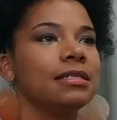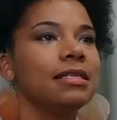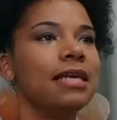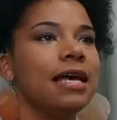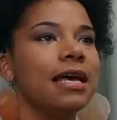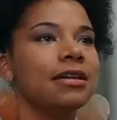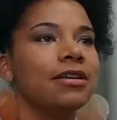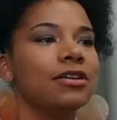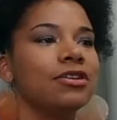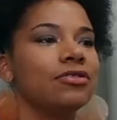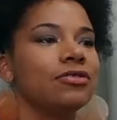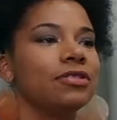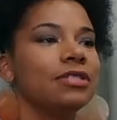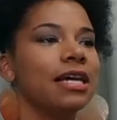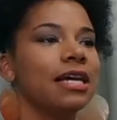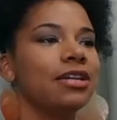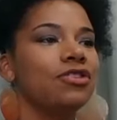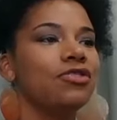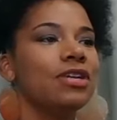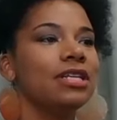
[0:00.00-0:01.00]
Technical.
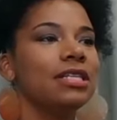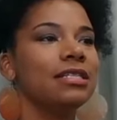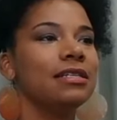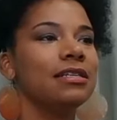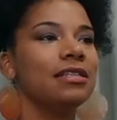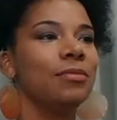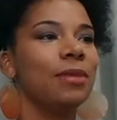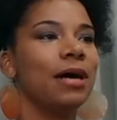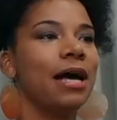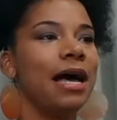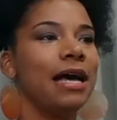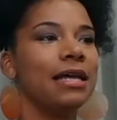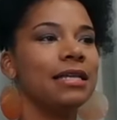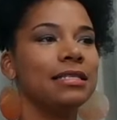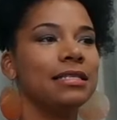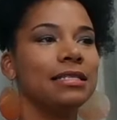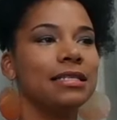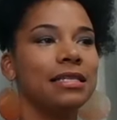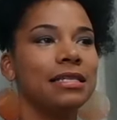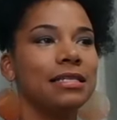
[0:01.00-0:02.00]
You get to see the behind the
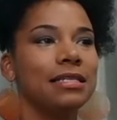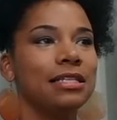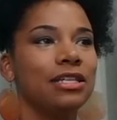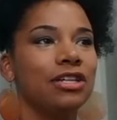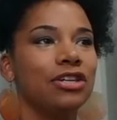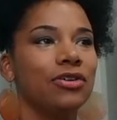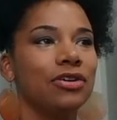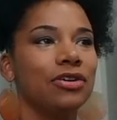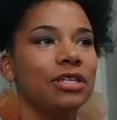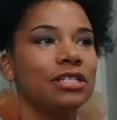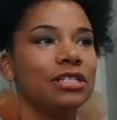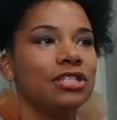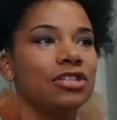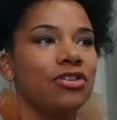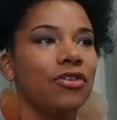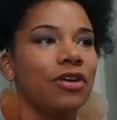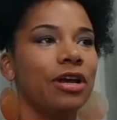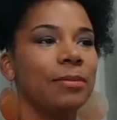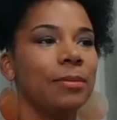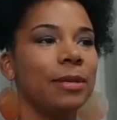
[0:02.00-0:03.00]
scenes here on
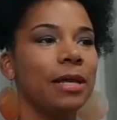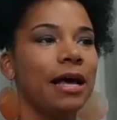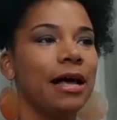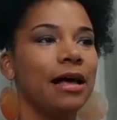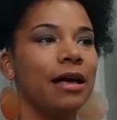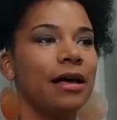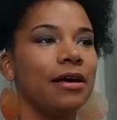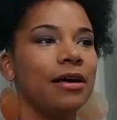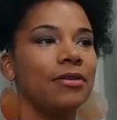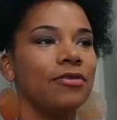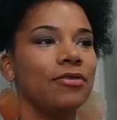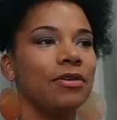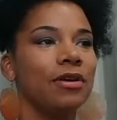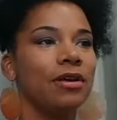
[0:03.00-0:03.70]
Instagram Live.